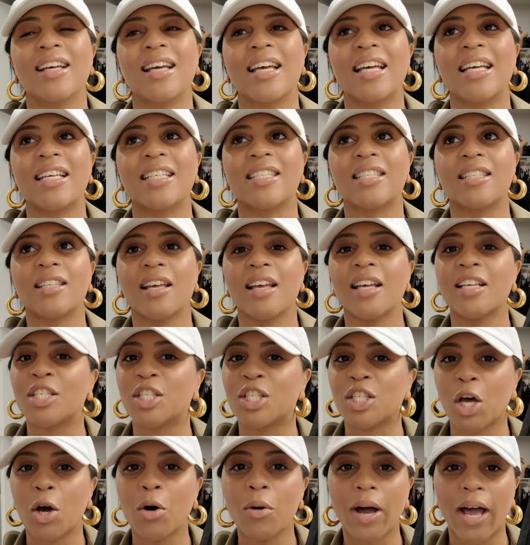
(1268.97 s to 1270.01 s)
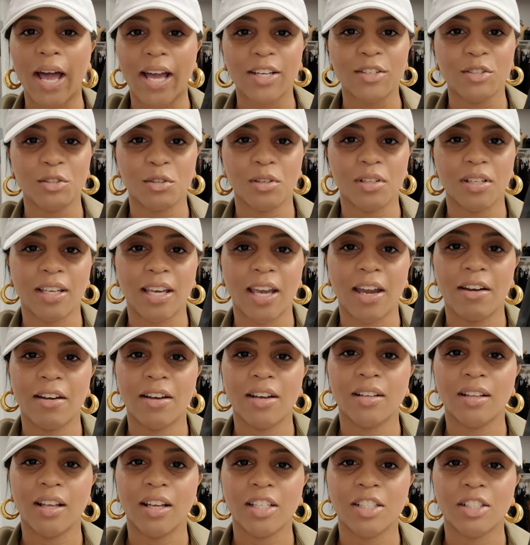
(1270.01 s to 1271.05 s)
it's it's so extra to carry
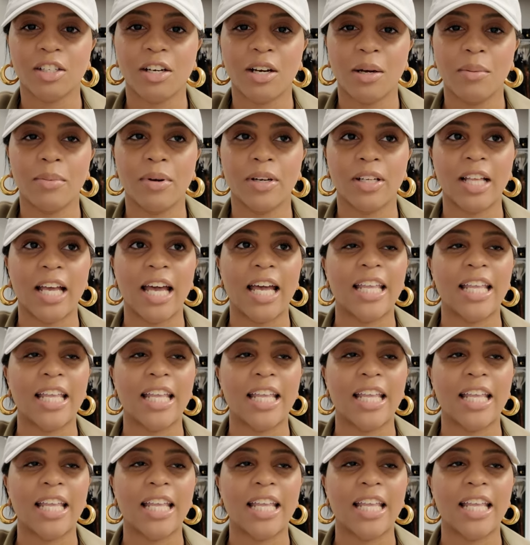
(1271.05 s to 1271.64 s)
a luxury umbrella.